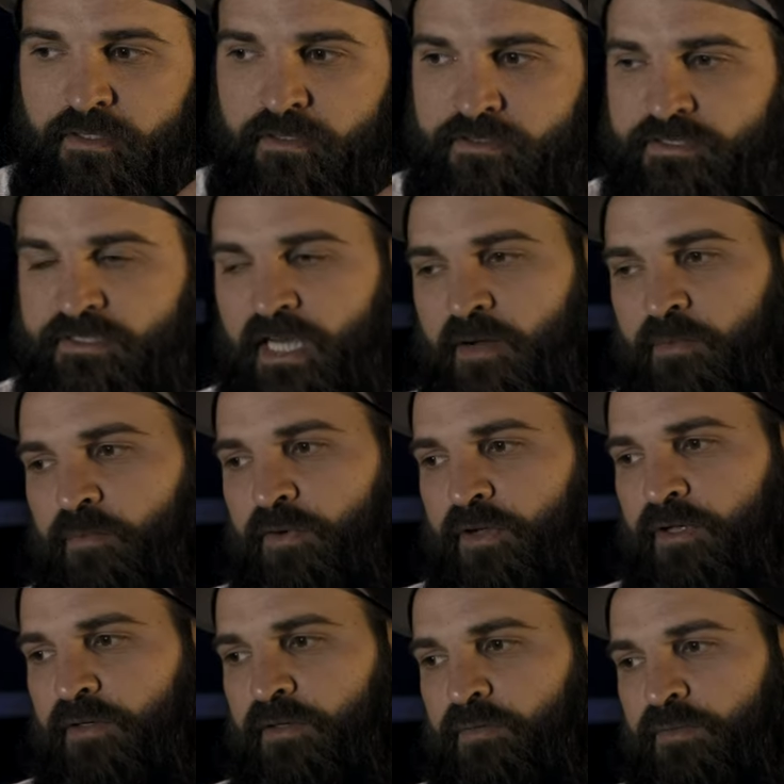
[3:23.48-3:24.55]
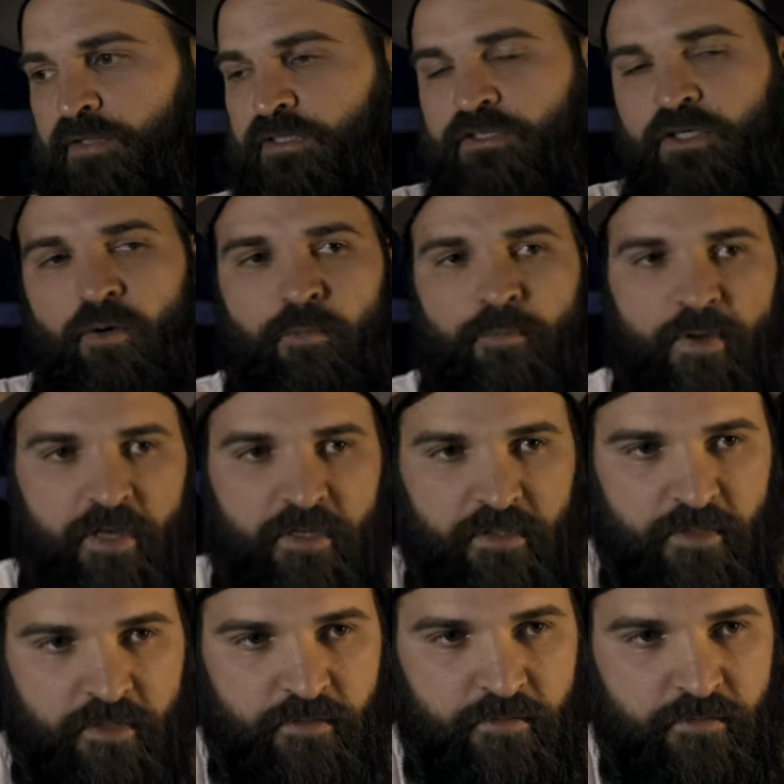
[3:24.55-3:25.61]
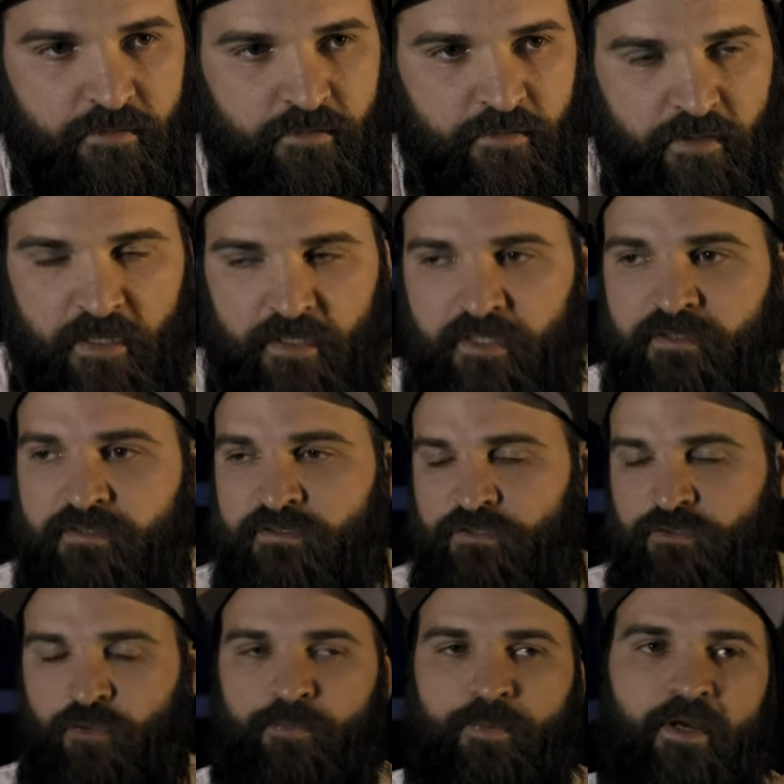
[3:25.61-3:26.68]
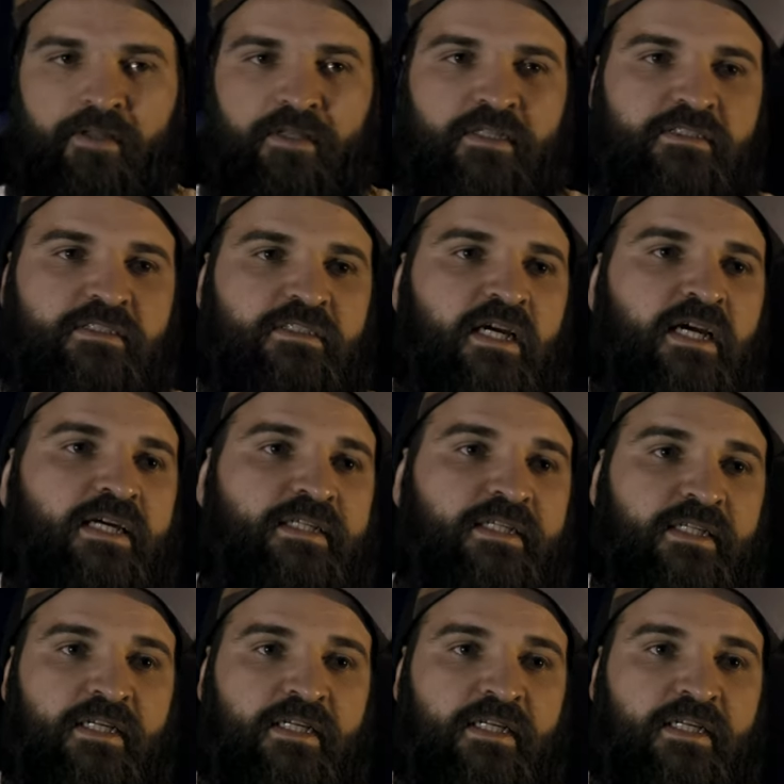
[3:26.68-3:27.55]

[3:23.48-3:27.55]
Some we salt bake and then scoop out the inside,